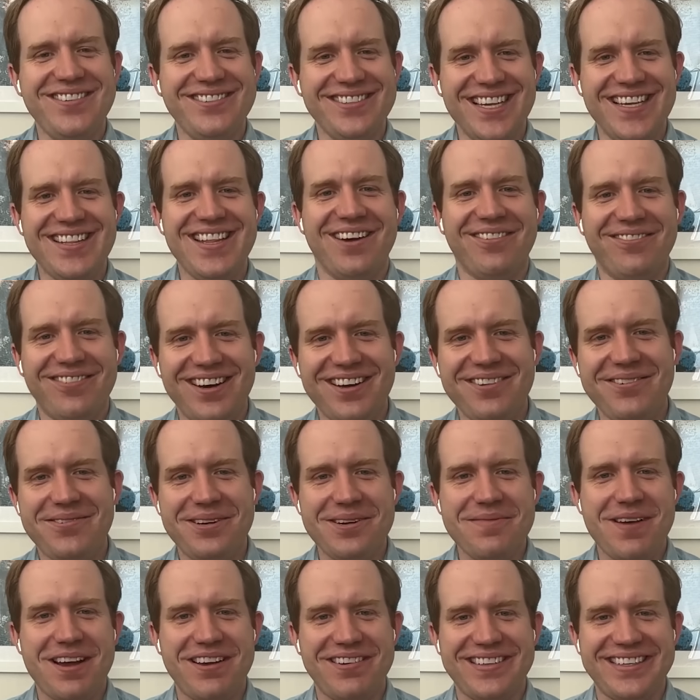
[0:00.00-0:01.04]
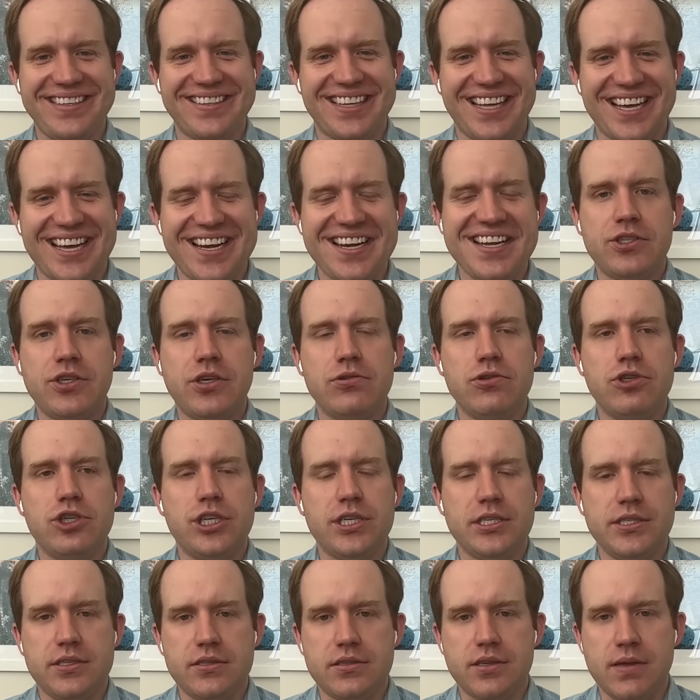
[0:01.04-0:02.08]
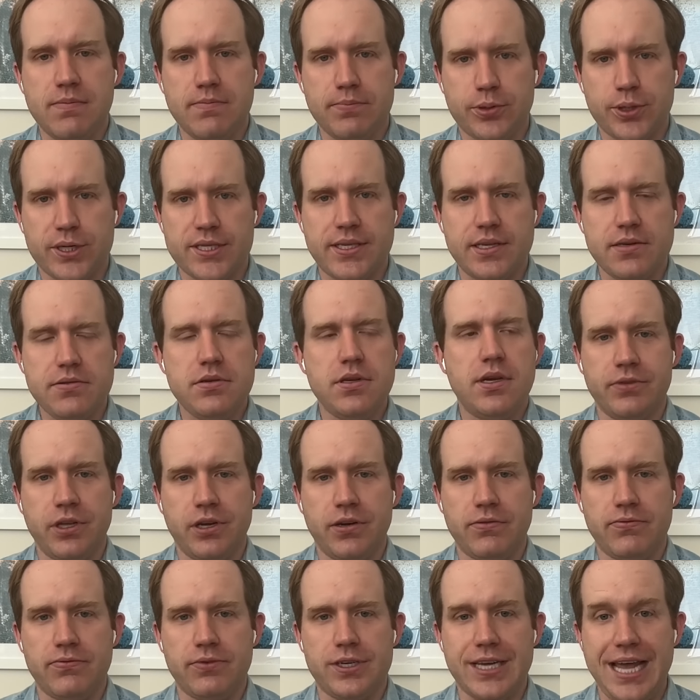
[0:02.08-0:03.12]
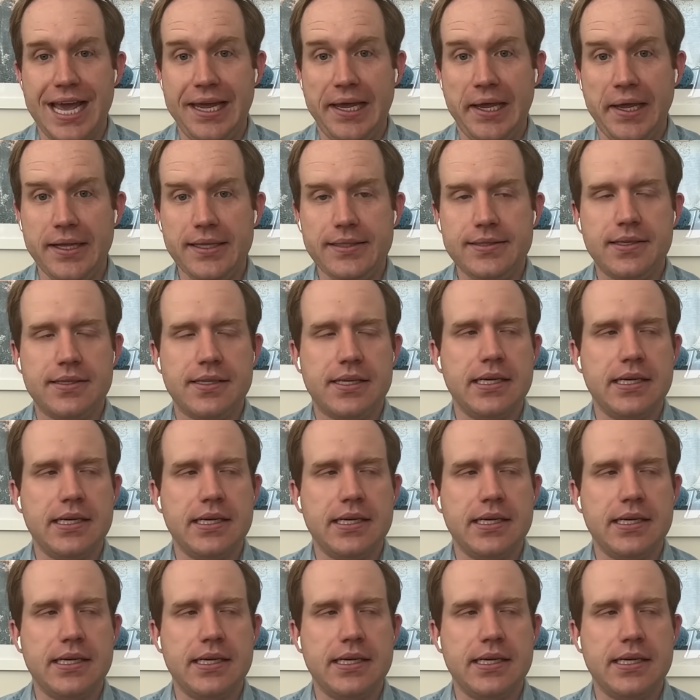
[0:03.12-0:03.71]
you say that. What about Ghislaine? So she's in prison, for decades, I